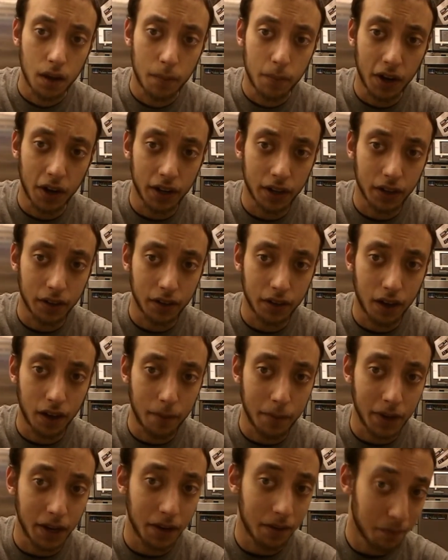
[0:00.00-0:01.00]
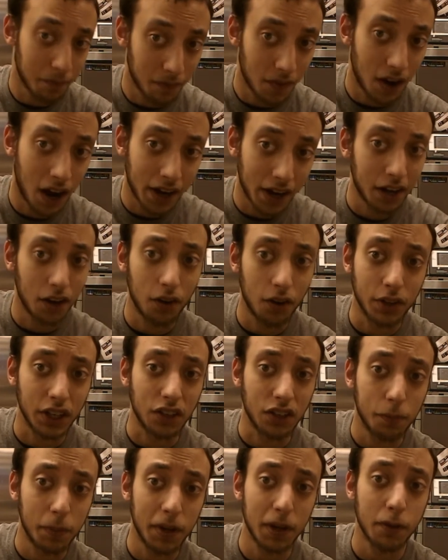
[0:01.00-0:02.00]
But I mean, I can only
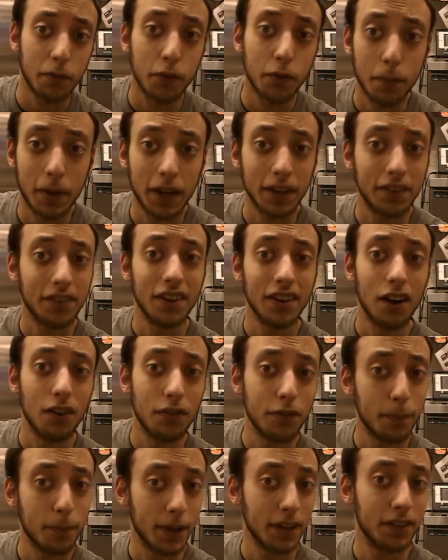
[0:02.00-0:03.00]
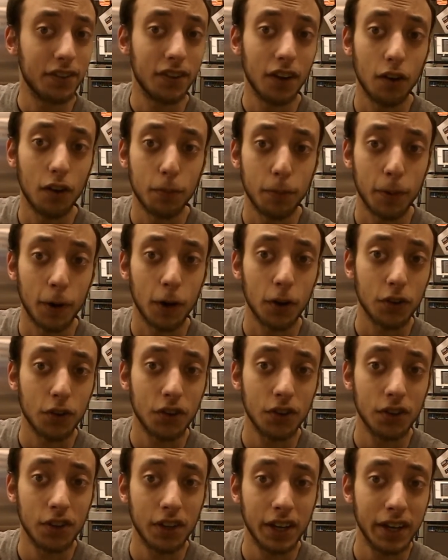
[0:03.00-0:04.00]
speak for myself
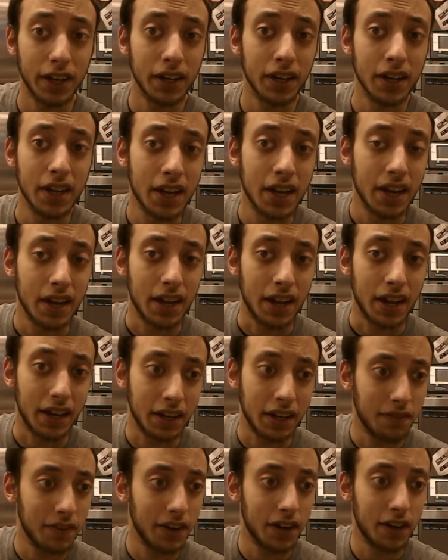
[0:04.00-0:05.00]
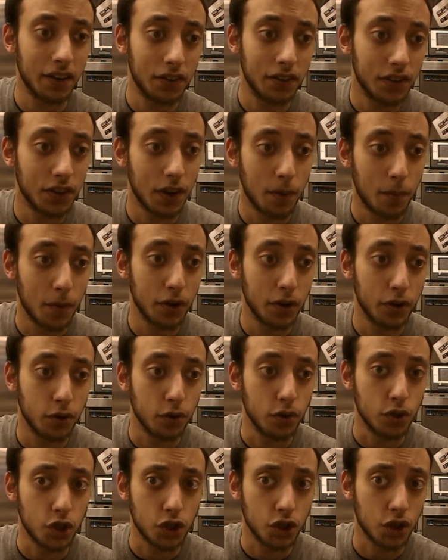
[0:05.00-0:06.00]
personally. And even as someone
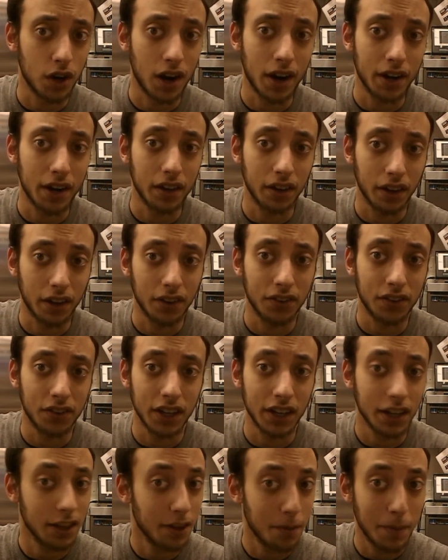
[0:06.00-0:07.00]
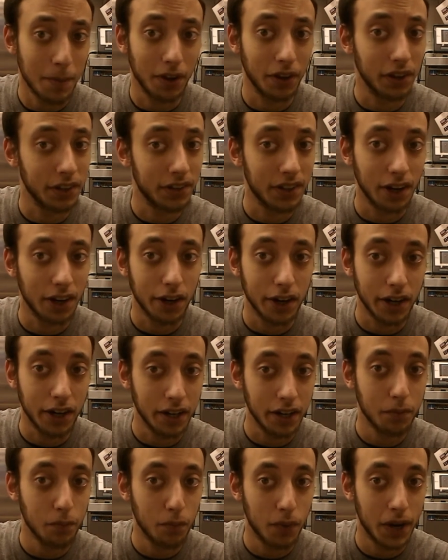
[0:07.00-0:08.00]
who's tried enlisting in the
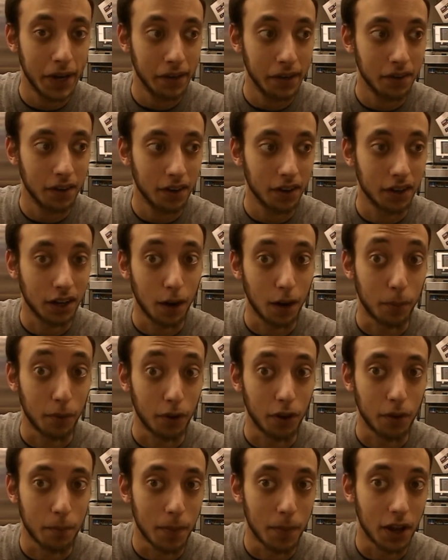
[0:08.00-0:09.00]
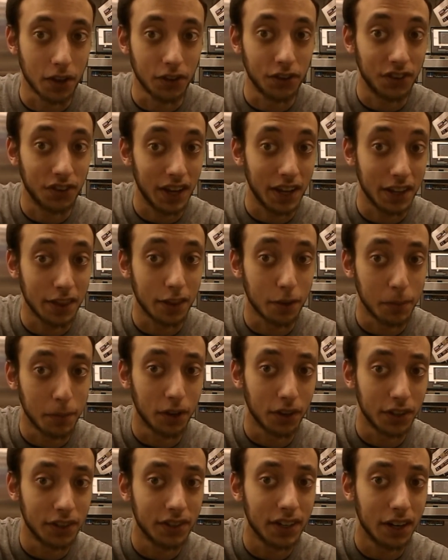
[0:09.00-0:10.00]
military and went a couple of months in the
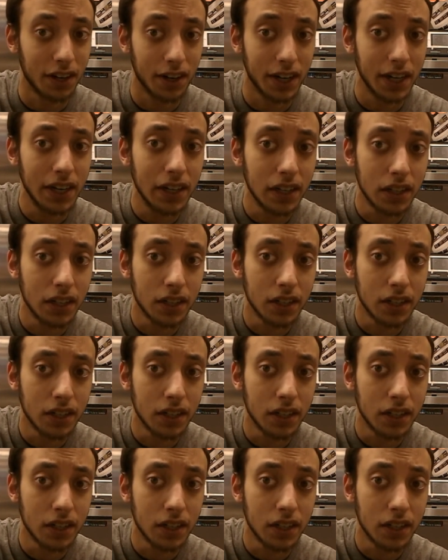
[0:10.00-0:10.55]
military,